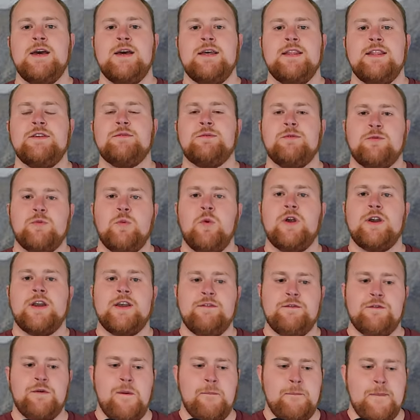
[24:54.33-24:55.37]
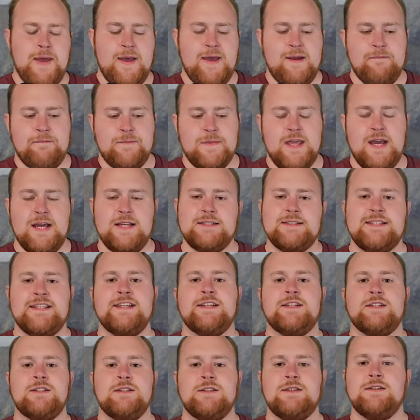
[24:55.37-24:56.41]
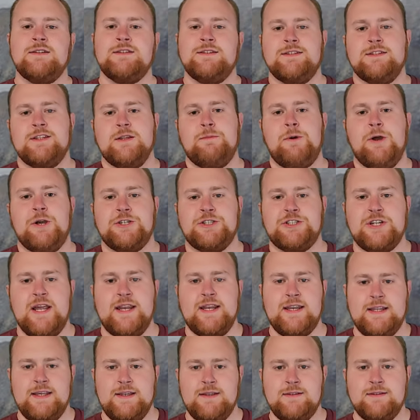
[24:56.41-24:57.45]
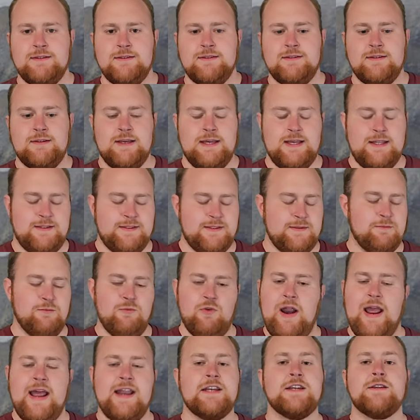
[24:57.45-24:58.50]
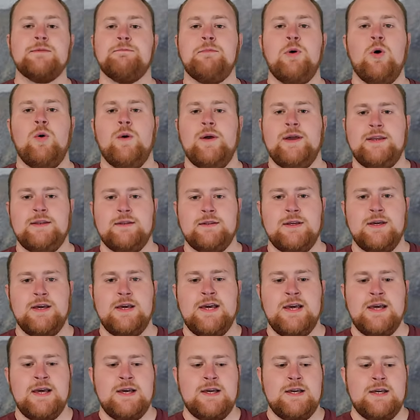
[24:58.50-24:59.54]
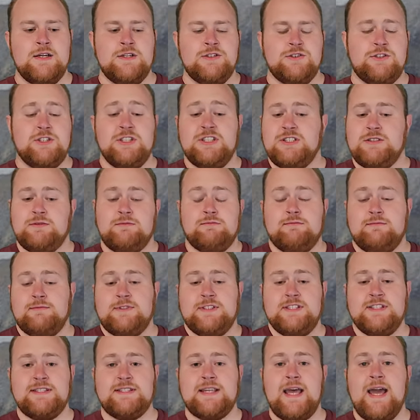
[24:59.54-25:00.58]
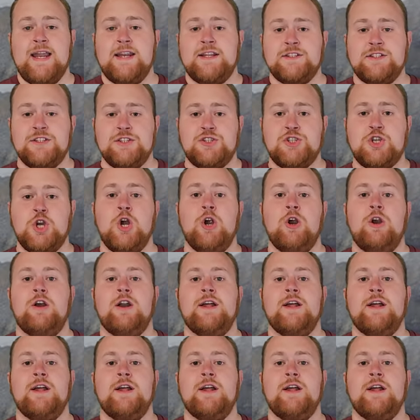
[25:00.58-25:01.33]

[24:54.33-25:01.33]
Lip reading: This was working for a bit until the Parshendi, at some random point, just decided to turn